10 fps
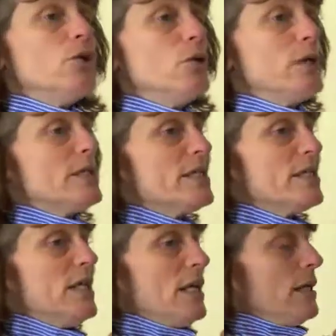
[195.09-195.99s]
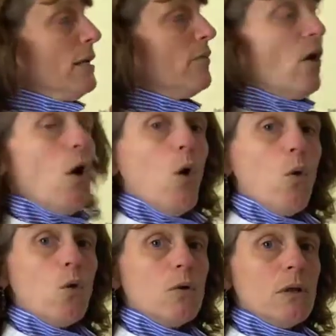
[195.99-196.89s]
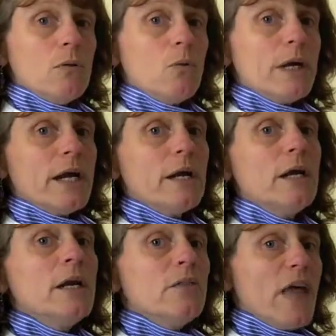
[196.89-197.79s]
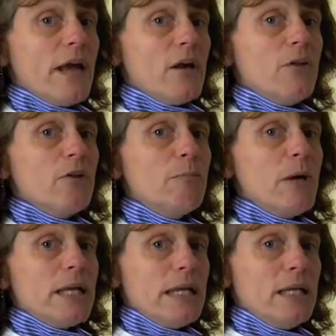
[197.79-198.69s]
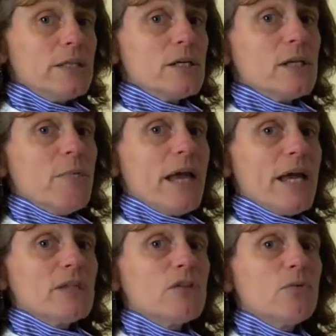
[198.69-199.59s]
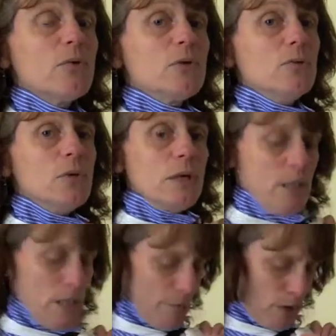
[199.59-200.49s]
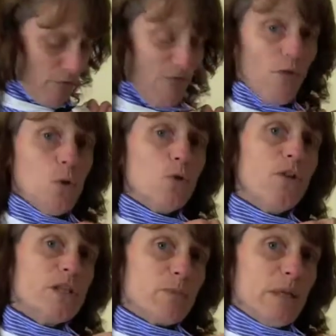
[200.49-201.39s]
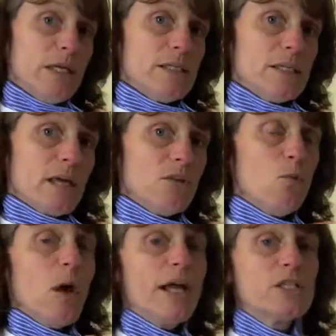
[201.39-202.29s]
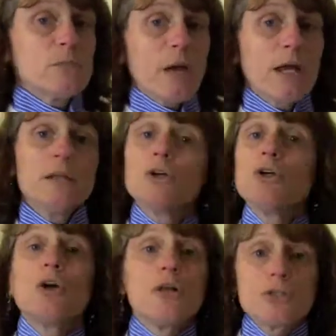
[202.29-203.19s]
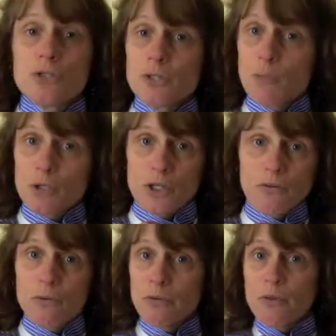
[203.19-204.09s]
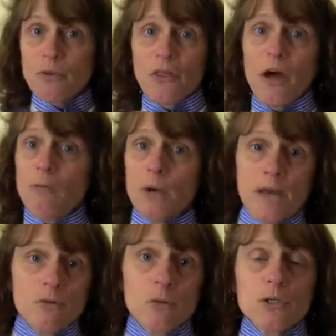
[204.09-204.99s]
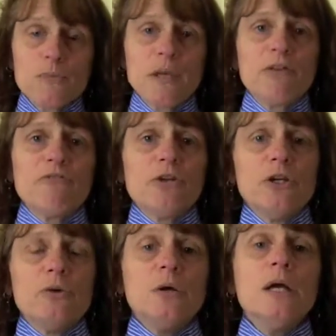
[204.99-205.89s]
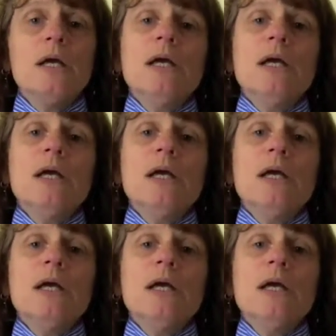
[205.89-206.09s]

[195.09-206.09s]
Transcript: you can see the hole where that other bunny is going to pass through. I'm going to fold this piece at the wide spot. You could also just push it through with your thumb, whatever works better for you.